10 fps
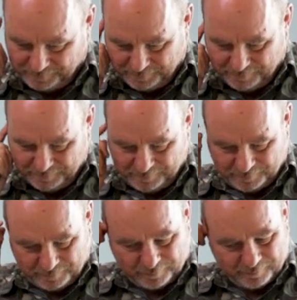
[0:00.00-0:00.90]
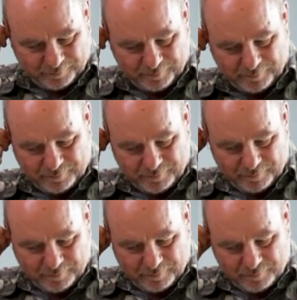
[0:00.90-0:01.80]

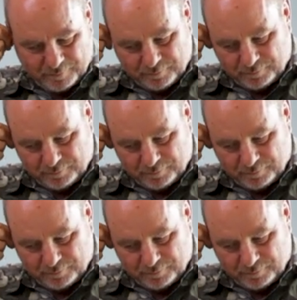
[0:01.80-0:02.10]
The person shown says nothing.